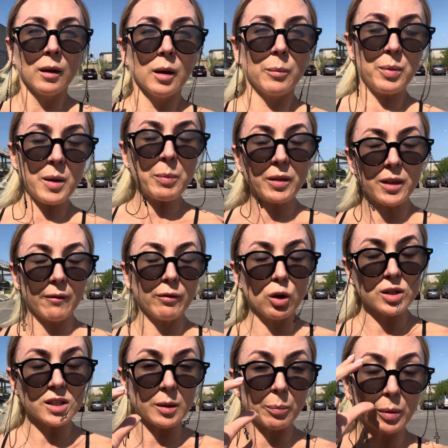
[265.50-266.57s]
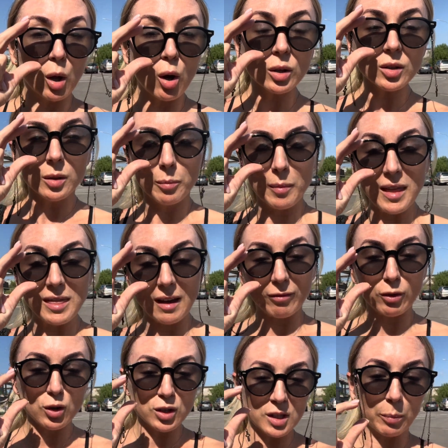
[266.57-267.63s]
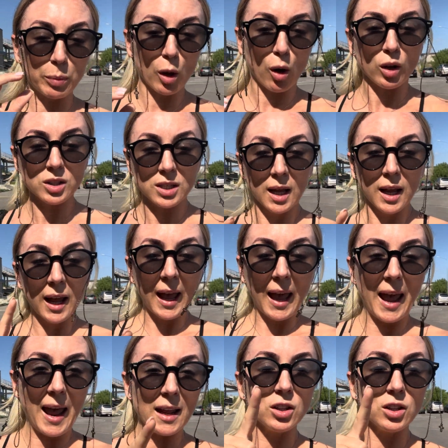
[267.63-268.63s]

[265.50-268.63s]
people that have lost the plot, men that have lost the plot, and